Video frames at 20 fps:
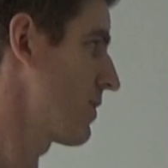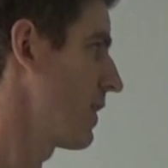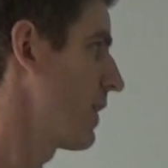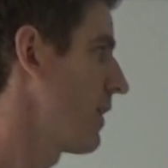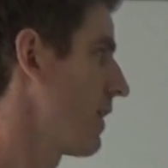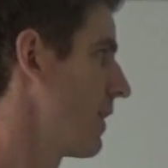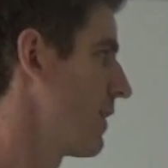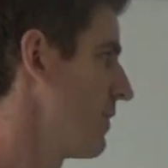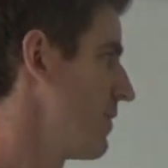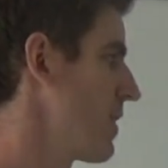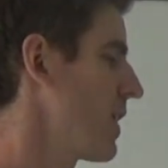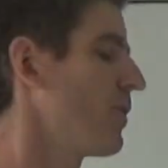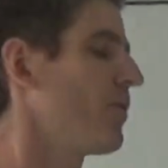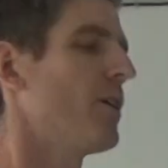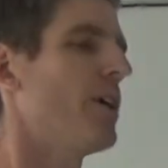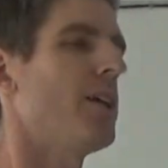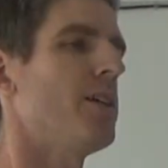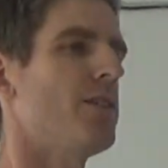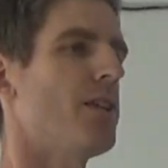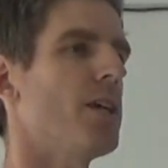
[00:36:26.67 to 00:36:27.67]
a
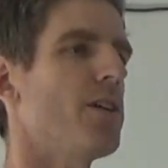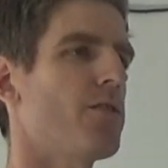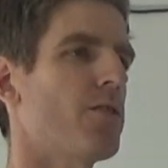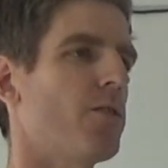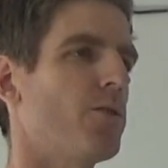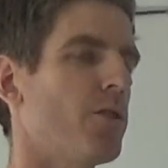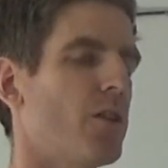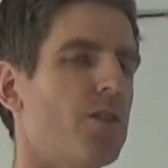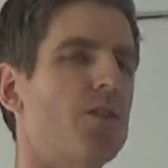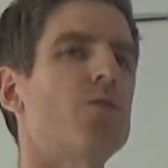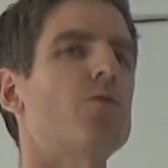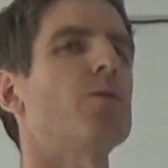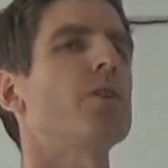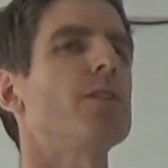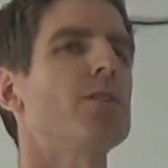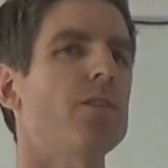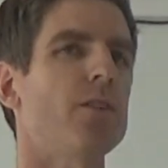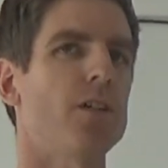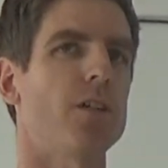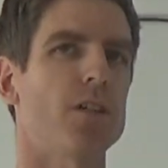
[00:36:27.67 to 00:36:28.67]
generalization or a
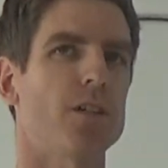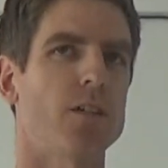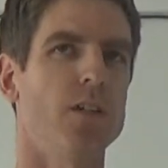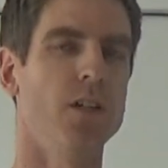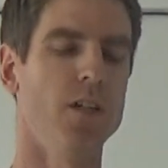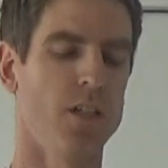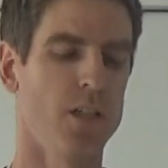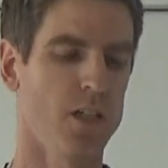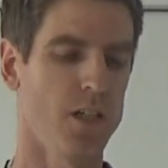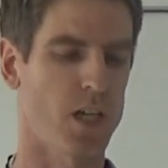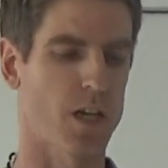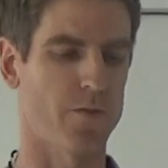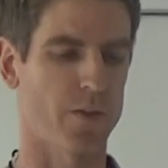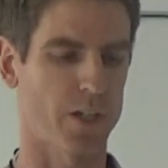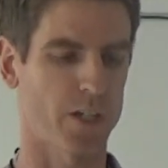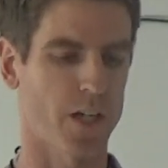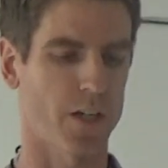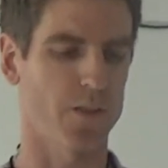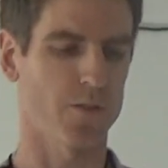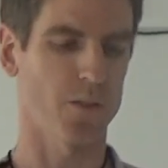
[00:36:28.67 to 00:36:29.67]
strengthening of a
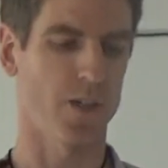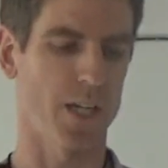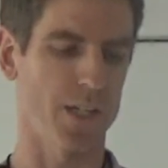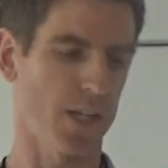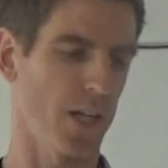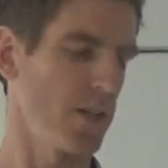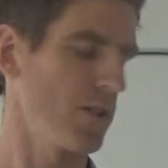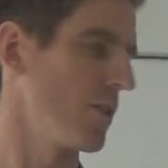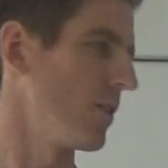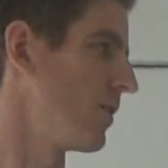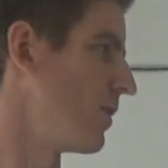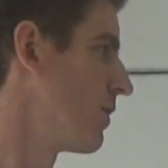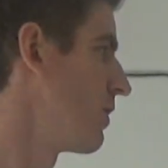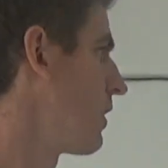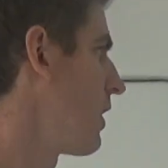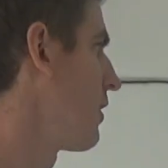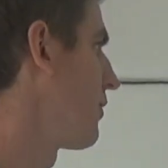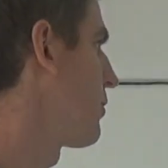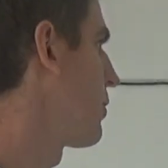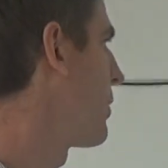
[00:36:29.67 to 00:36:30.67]

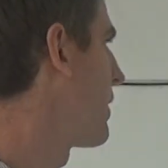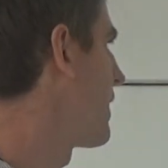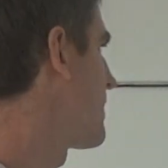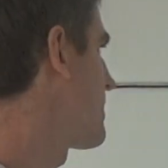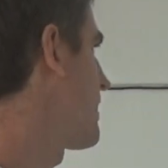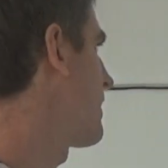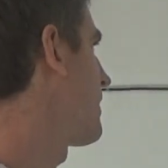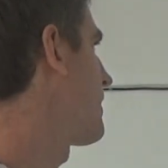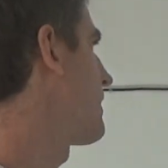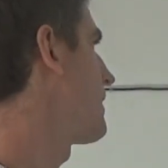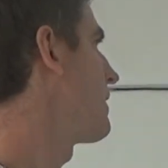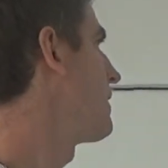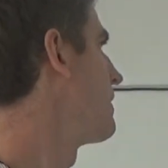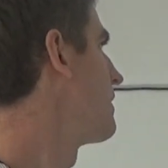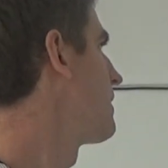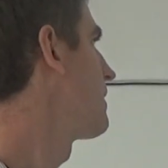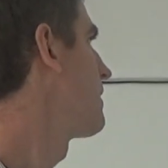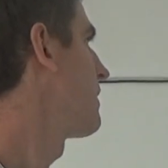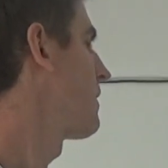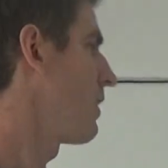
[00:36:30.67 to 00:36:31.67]
characterization of
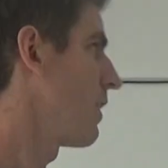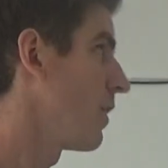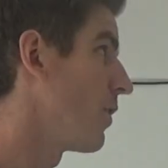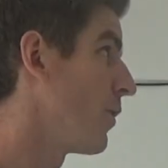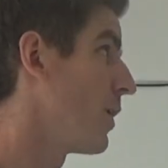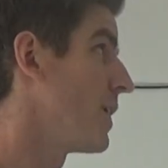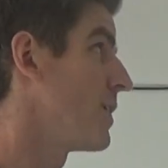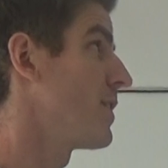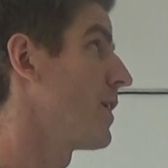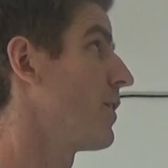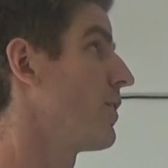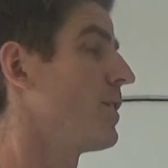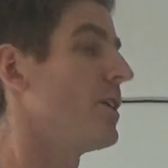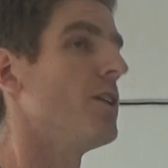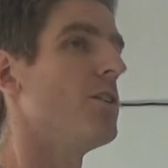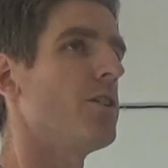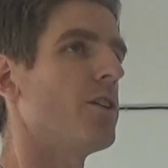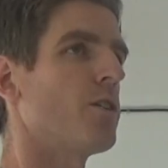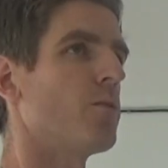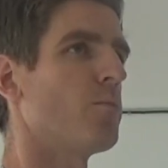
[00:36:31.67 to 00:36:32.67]
hereditarily
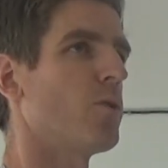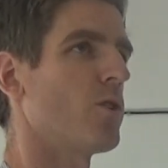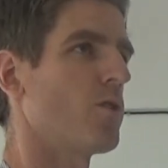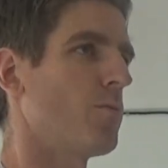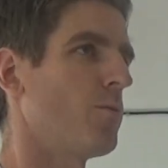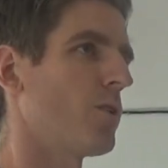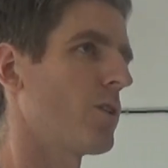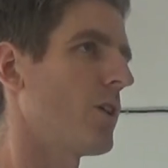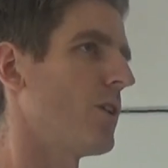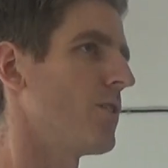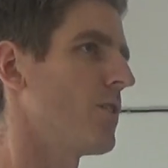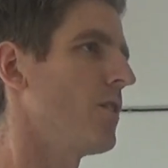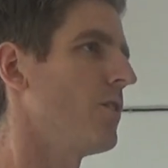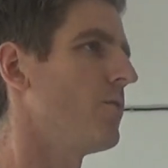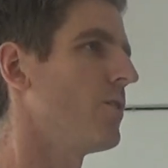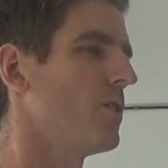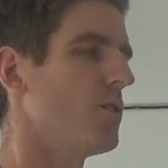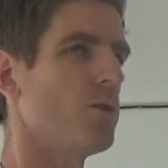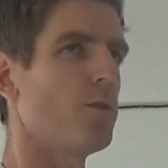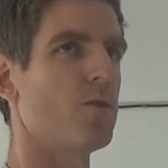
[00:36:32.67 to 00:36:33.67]
indecomposable
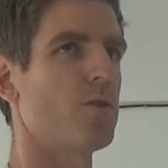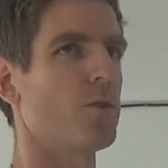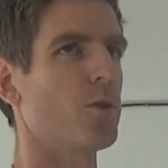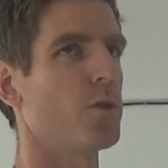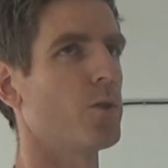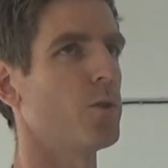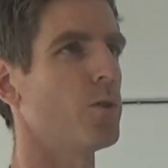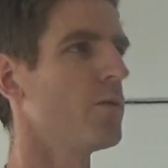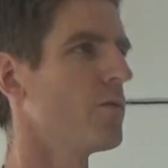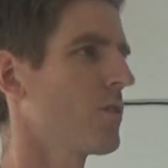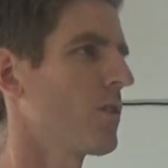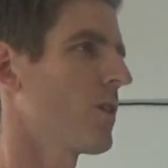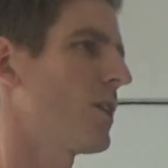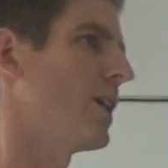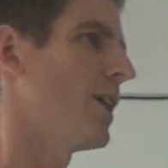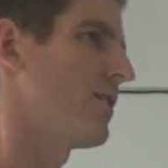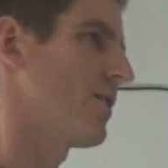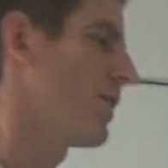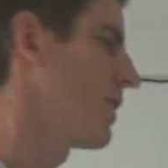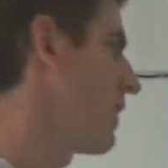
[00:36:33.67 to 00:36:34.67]
continua due to
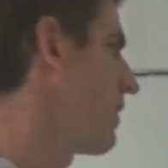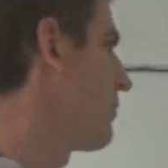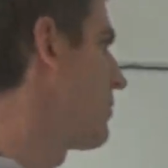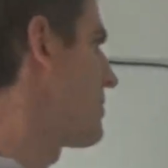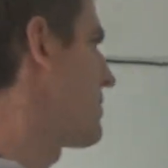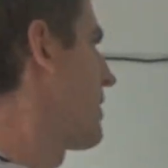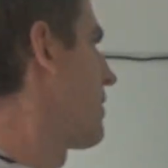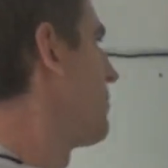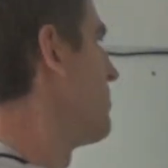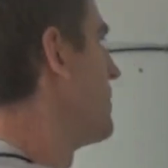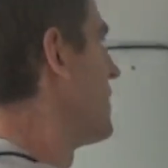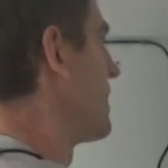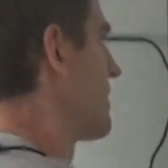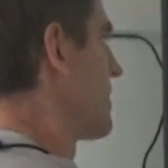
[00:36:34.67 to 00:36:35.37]
Krasnikiewicz and